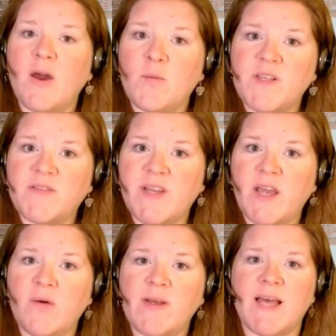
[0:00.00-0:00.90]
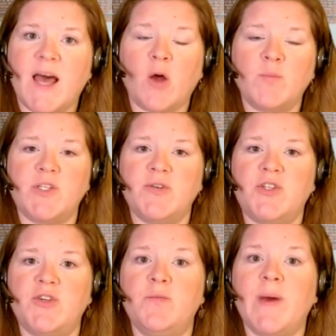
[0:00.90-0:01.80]
I hope this video has helped you
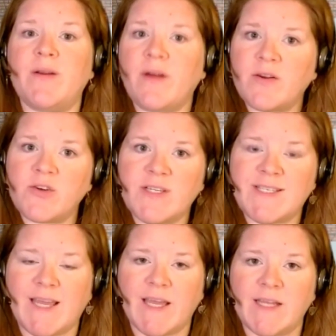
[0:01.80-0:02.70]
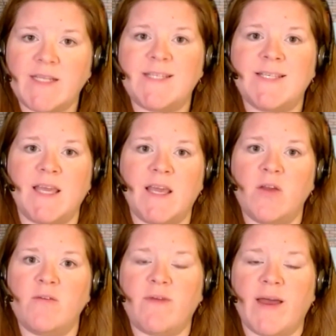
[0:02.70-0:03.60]
to better understand
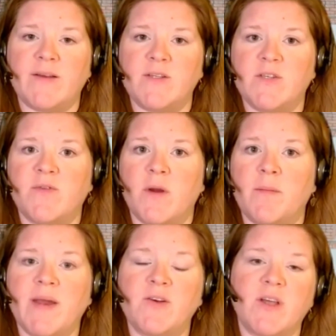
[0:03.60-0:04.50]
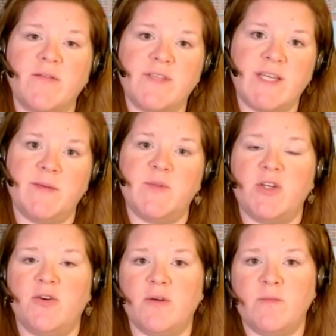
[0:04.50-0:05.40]
syncing your files from Microsoft Teams
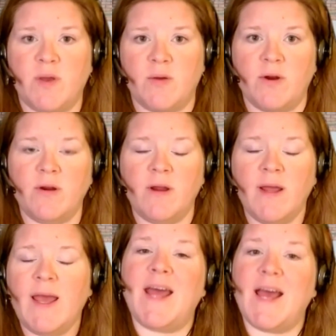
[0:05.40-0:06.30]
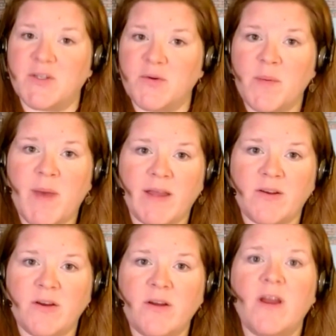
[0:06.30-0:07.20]
to your computer. And as a
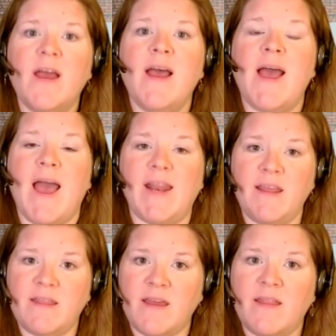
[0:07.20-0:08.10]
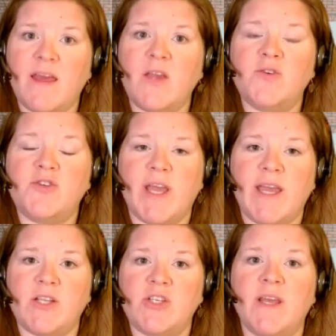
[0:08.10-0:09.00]
reminder, Anything that you
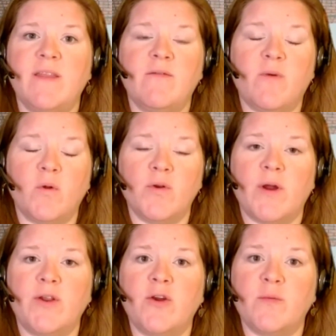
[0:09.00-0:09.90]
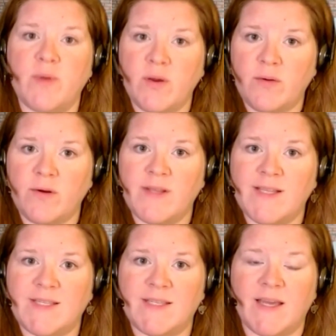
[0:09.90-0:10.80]
change in the folder on your computer
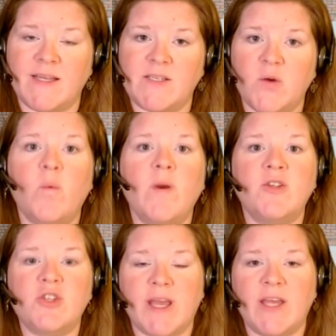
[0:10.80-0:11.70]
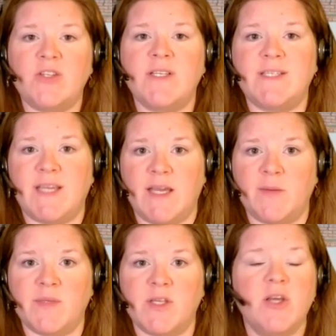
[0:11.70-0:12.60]
that's synced will change in
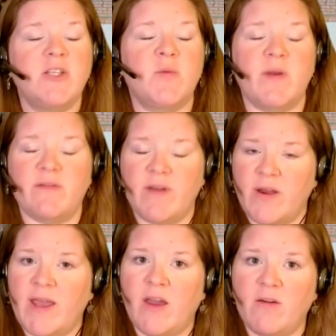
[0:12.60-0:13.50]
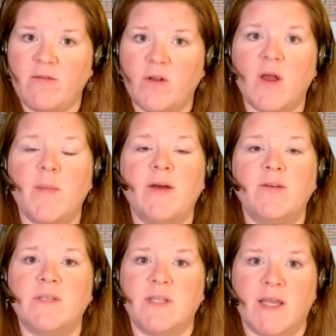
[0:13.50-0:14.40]
Teams. So be very careful
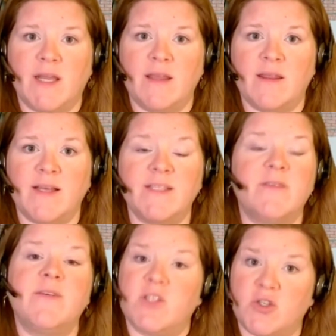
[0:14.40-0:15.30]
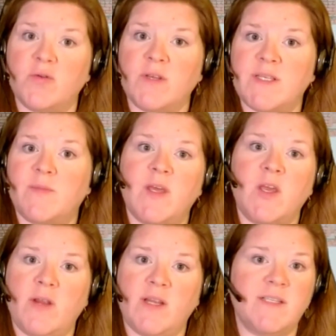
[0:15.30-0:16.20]
about deleting things. If it's truly
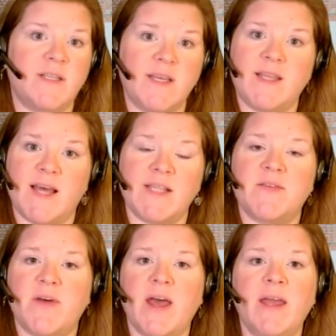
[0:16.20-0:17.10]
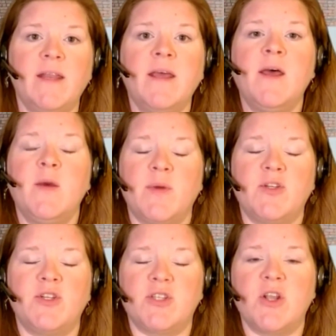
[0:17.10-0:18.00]
something you need to delete, that's fine,
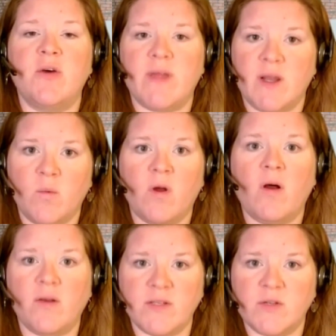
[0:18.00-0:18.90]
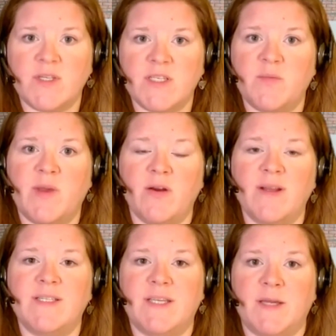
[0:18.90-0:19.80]
but just know that it will also disappear
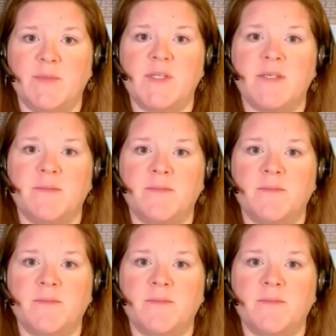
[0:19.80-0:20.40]
in Teams.